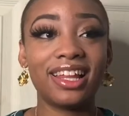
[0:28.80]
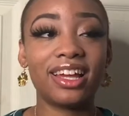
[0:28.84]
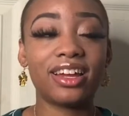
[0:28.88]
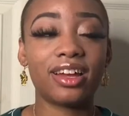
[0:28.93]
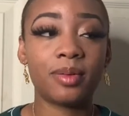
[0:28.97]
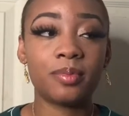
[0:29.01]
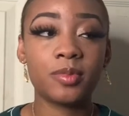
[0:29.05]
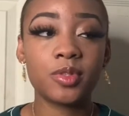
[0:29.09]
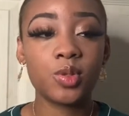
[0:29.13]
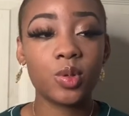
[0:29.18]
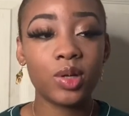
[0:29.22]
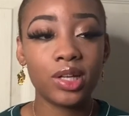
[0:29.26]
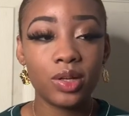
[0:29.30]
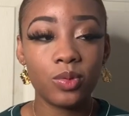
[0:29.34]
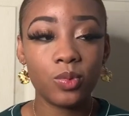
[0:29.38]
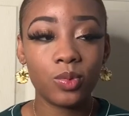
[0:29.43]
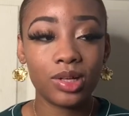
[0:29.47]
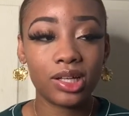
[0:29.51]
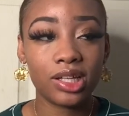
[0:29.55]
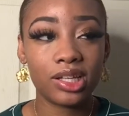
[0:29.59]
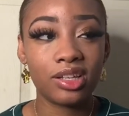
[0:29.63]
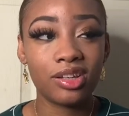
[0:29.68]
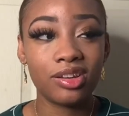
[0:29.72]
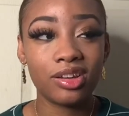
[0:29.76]
like i'm
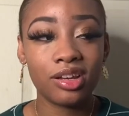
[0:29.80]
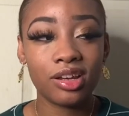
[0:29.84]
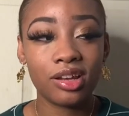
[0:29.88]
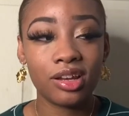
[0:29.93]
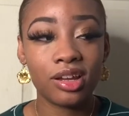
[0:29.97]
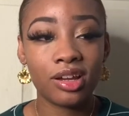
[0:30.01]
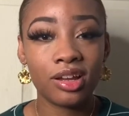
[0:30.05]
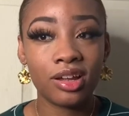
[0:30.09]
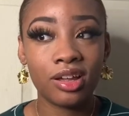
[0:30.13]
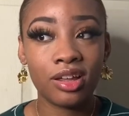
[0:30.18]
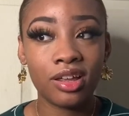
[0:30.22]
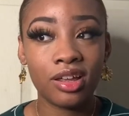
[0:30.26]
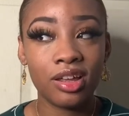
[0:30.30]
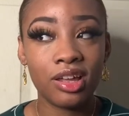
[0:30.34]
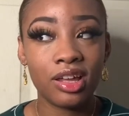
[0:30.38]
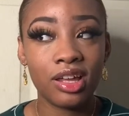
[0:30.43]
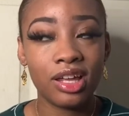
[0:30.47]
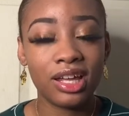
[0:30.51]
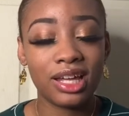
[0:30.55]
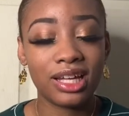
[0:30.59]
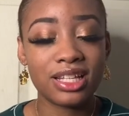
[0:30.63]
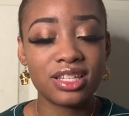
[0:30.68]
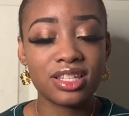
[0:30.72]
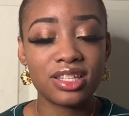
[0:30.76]
21
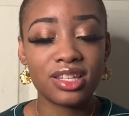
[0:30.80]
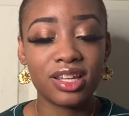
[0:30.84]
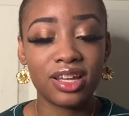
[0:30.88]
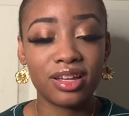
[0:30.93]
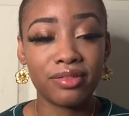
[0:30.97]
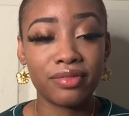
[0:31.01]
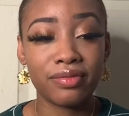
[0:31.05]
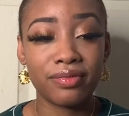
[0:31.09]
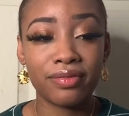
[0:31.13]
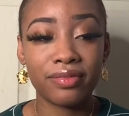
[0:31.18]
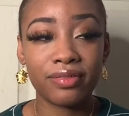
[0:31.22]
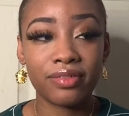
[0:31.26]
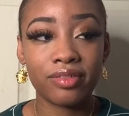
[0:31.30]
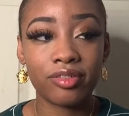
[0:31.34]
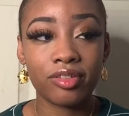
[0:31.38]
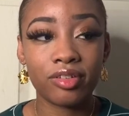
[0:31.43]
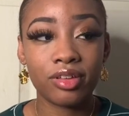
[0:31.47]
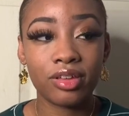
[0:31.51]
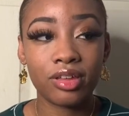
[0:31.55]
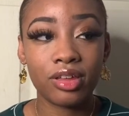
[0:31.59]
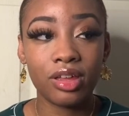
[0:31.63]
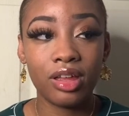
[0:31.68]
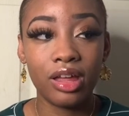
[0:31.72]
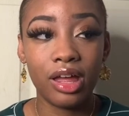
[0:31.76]
and stuff.
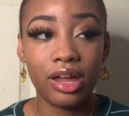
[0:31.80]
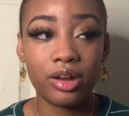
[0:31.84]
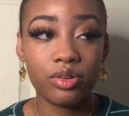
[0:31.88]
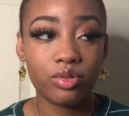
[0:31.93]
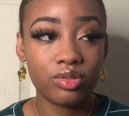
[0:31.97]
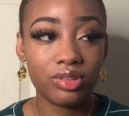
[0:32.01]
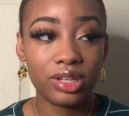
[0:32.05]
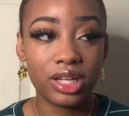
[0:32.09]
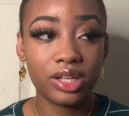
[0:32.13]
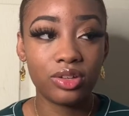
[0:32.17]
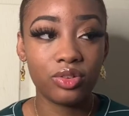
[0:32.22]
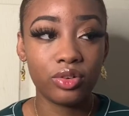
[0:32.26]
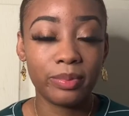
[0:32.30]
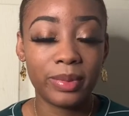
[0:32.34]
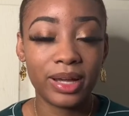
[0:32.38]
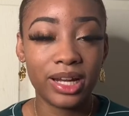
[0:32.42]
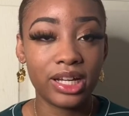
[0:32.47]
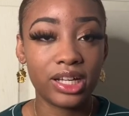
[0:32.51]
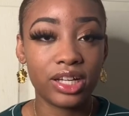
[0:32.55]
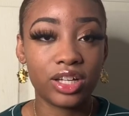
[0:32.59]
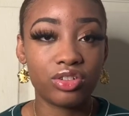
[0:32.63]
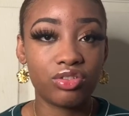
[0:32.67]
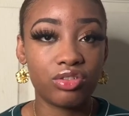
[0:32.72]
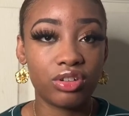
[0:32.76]
I don't think
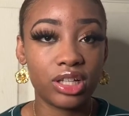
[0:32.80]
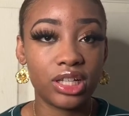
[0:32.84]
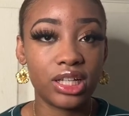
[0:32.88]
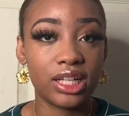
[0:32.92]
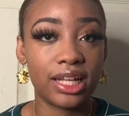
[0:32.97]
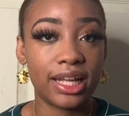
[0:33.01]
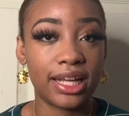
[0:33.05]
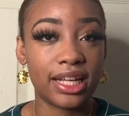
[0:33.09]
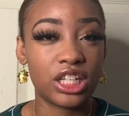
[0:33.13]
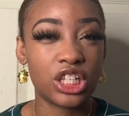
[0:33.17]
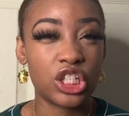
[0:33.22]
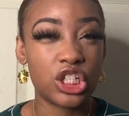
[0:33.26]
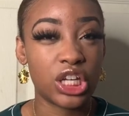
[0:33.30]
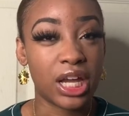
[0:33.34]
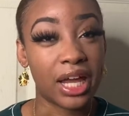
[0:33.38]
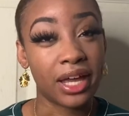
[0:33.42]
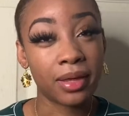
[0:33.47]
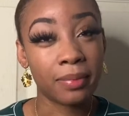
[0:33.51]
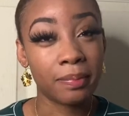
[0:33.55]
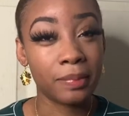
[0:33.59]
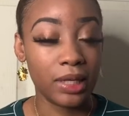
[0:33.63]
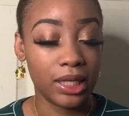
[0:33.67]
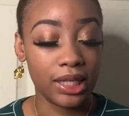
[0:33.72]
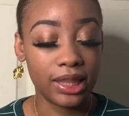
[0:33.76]
nobody could really like
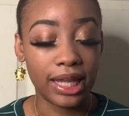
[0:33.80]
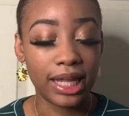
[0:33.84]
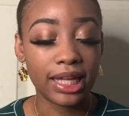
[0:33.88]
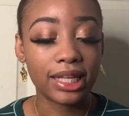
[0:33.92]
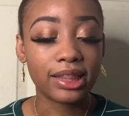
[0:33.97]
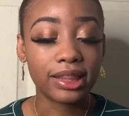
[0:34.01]
check me like